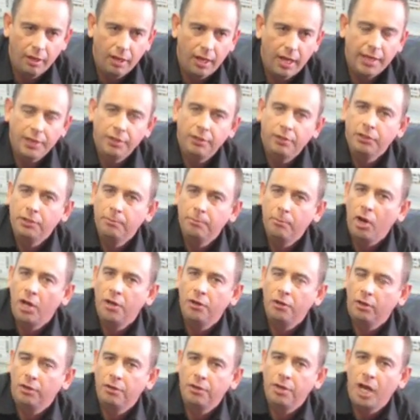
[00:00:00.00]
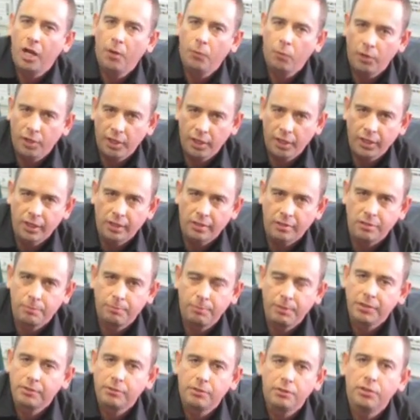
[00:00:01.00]
And you might not know what it is,
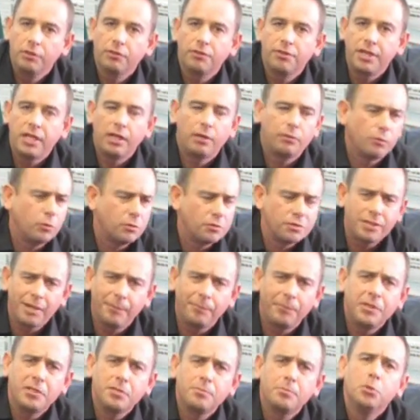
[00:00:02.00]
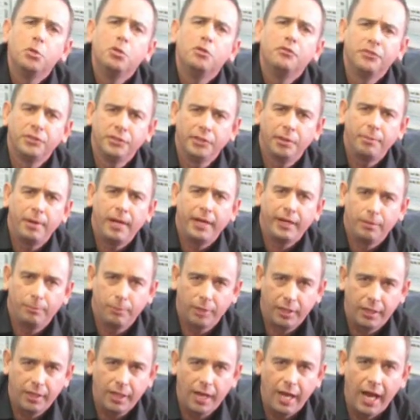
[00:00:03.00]
but you'll think, well, something's moved in the back of
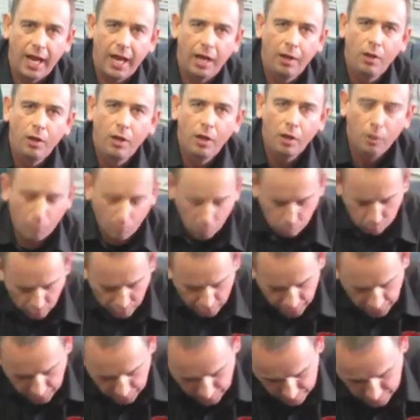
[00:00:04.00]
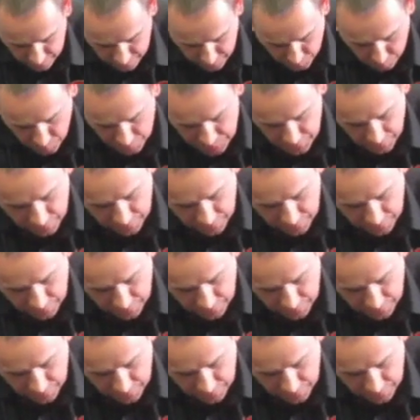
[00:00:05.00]
my car. Well, what it is when